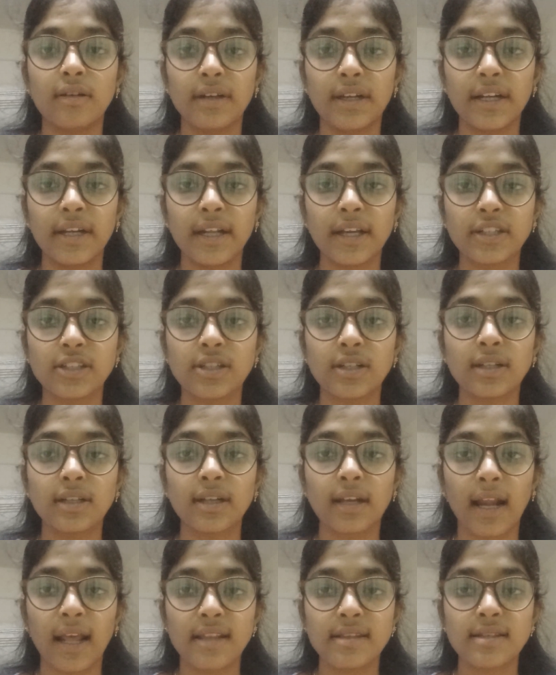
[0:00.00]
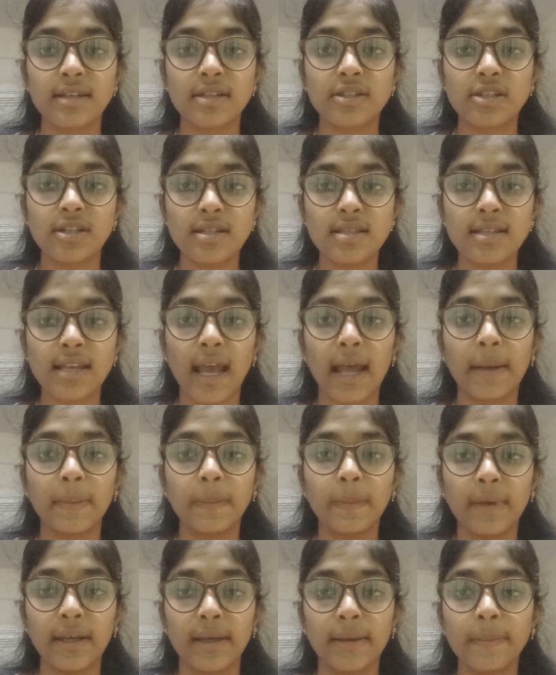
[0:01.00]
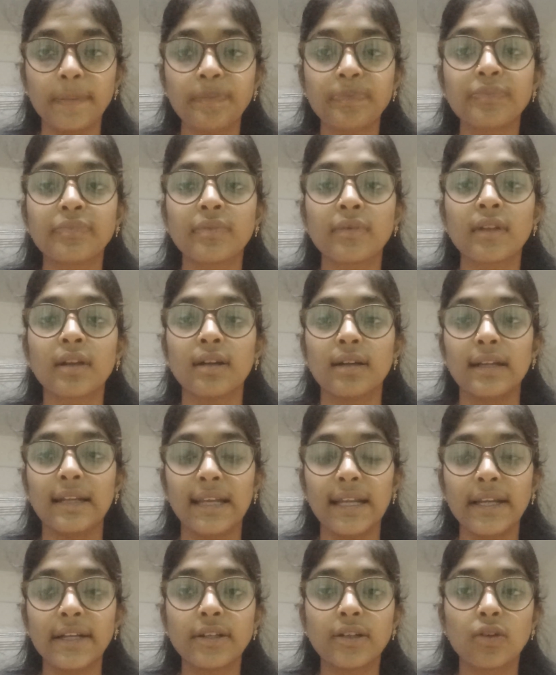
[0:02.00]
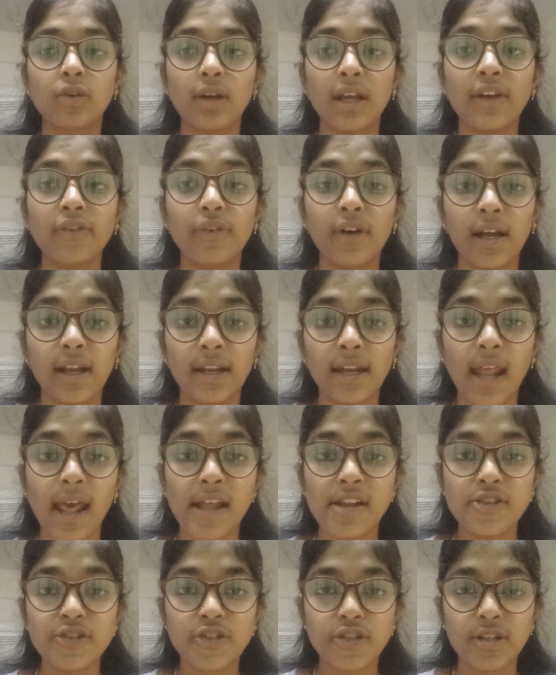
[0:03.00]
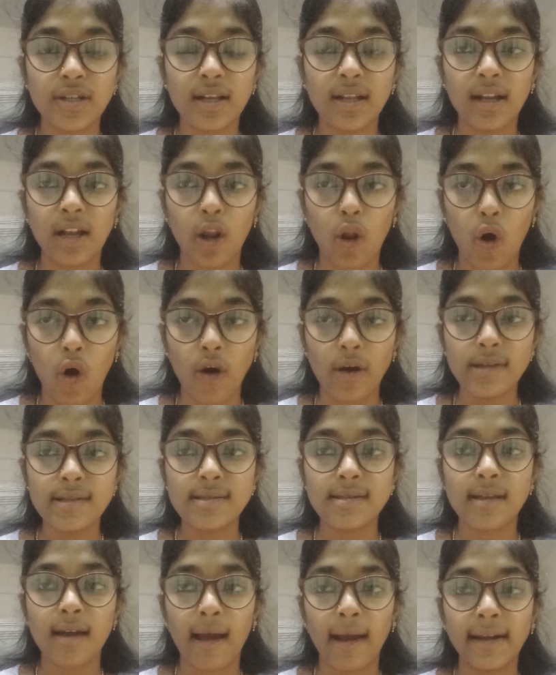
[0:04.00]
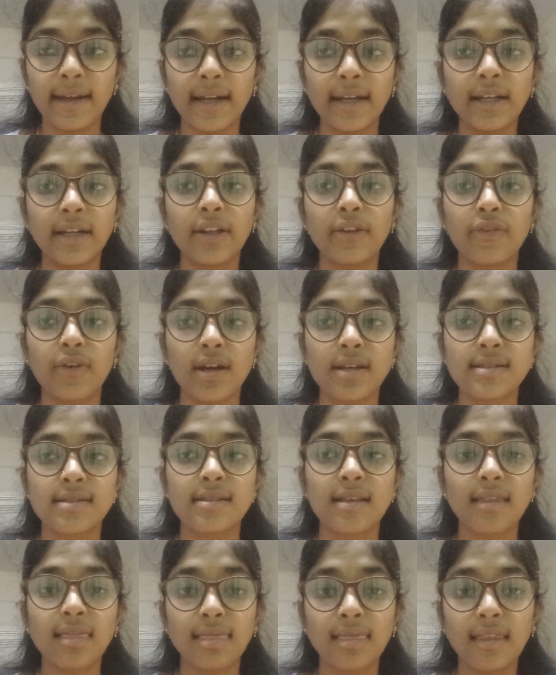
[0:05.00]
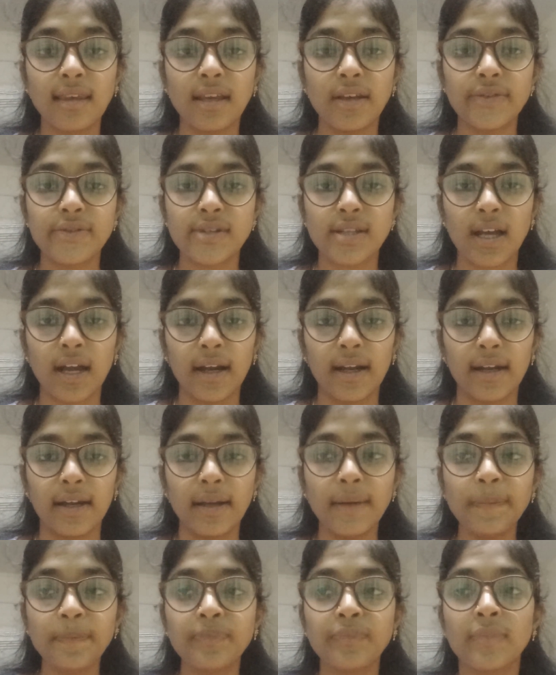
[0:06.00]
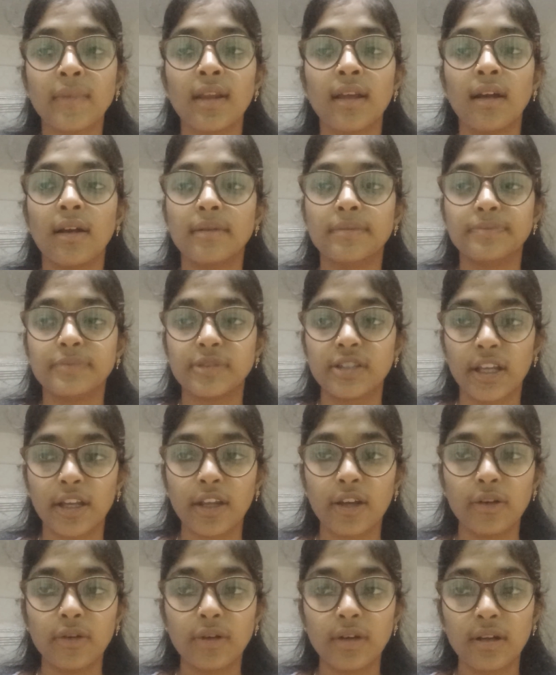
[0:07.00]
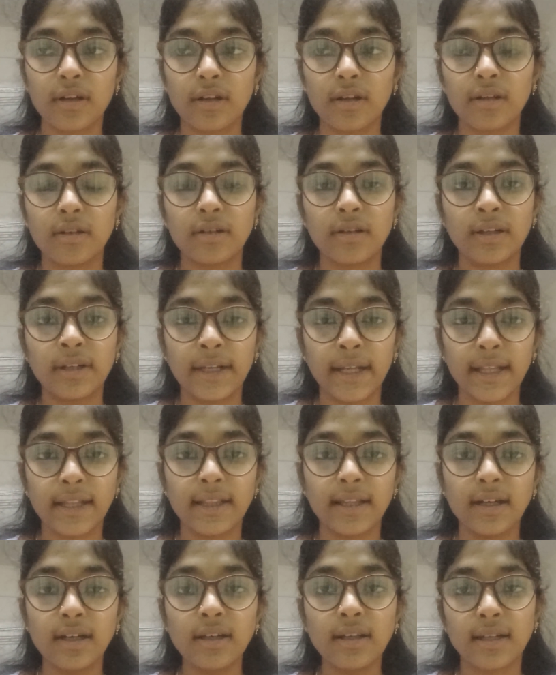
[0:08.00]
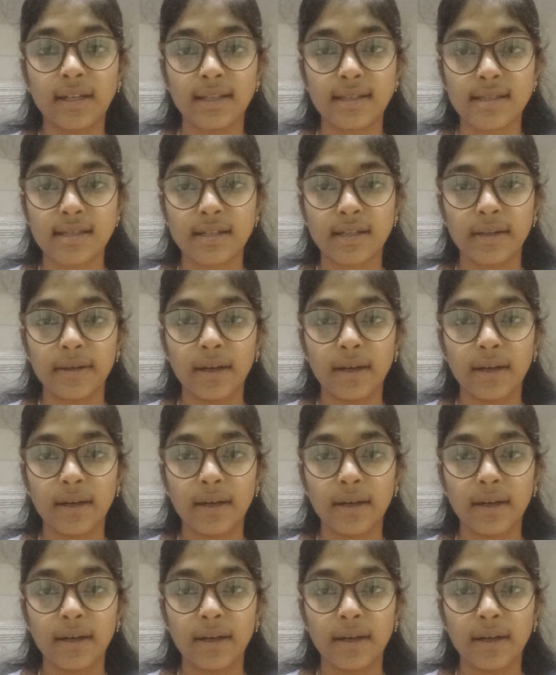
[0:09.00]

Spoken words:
detection transactions can be lead to a financial loss, identifies the thieves and security the risk,